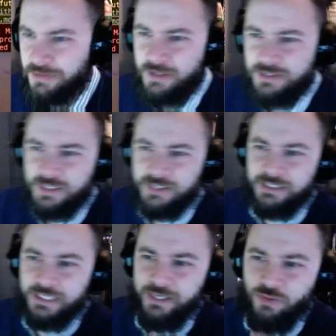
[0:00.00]
it's like the
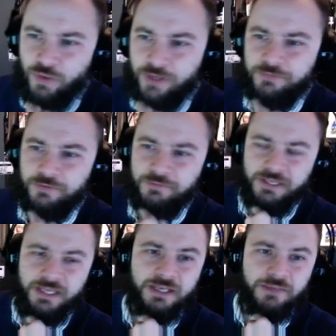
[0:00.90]
late
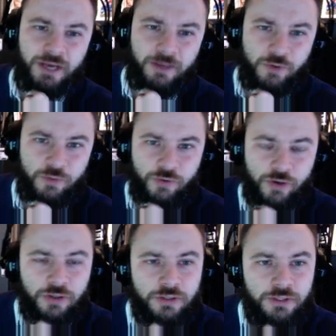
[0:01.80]
2015 MacBook
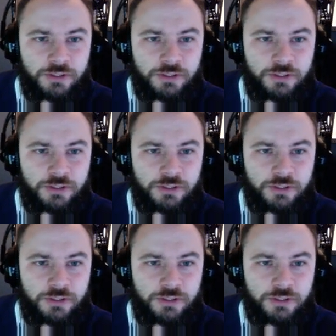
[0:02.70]
Pro.